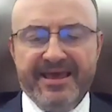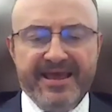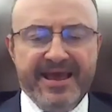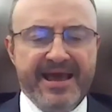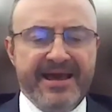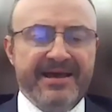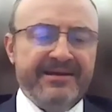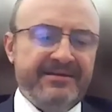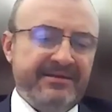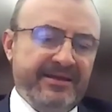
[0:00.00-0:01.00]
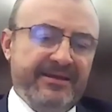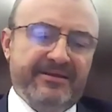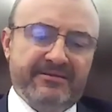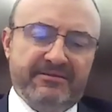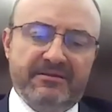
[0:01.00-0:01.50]
AI
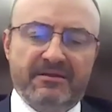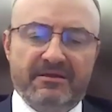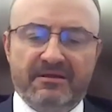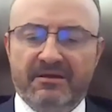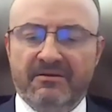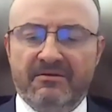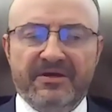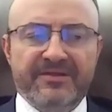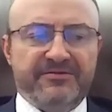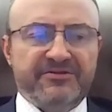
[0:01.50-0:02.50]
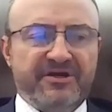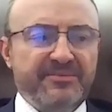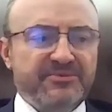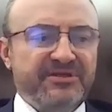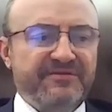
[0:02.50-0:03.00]
and all other
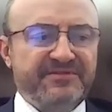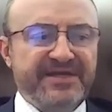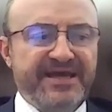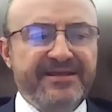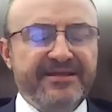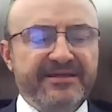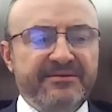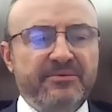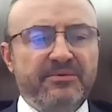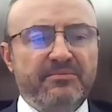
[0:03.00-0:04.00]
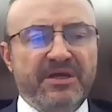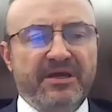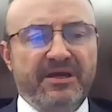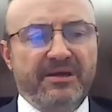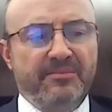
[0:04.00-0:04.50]
types of data
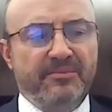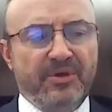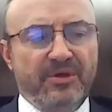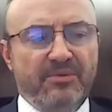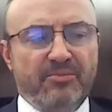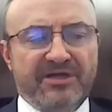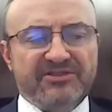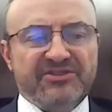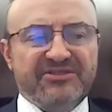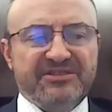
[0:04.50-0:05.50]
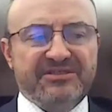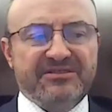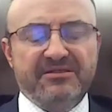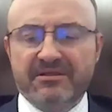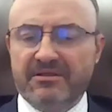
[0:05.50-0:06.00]
uh,
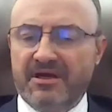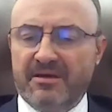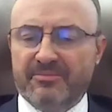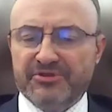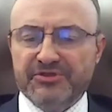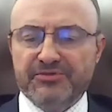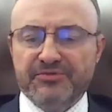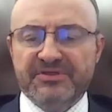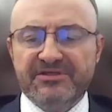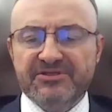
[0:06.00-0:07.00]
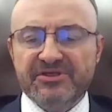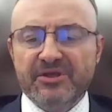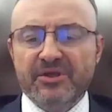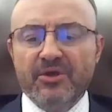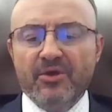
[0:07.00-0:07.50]
processing opportunities,
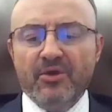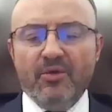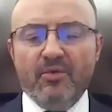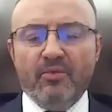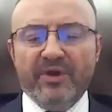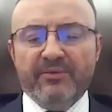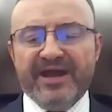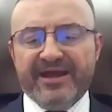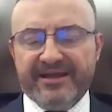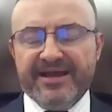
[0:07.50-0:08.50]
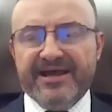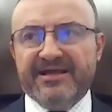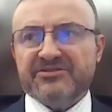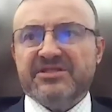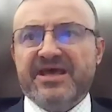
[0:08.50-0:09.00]
we
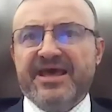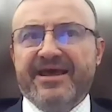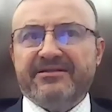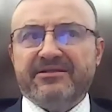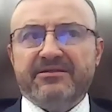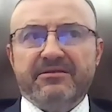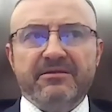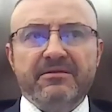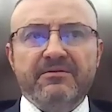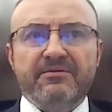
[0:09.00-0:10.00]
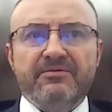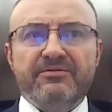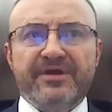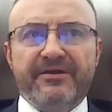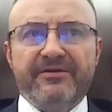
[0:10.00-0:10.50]
recognize that
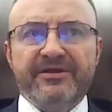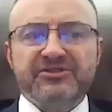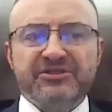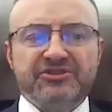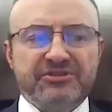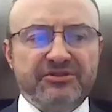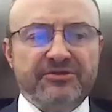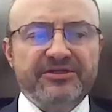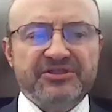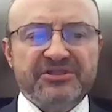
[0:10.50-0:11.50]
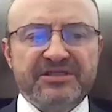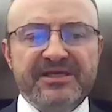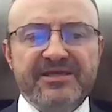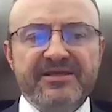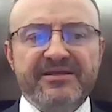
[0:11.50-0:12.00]
there is a
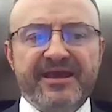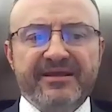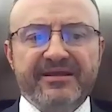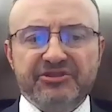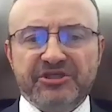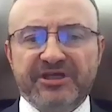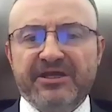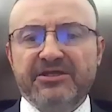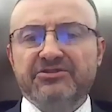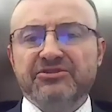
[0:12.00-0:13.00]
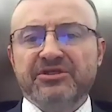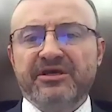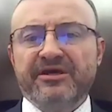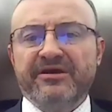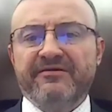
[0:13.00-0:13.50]
need and a change
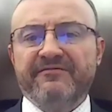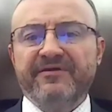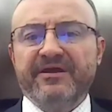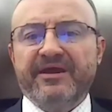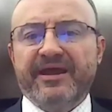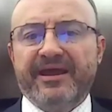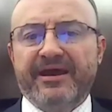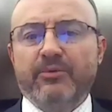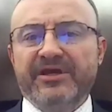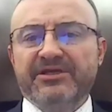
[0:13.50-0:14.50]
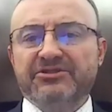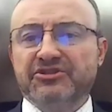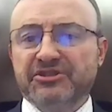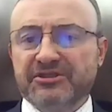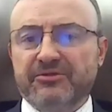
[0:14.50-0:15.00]
of how we
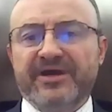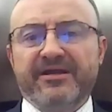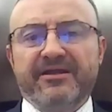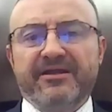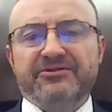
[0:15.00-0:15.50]
generate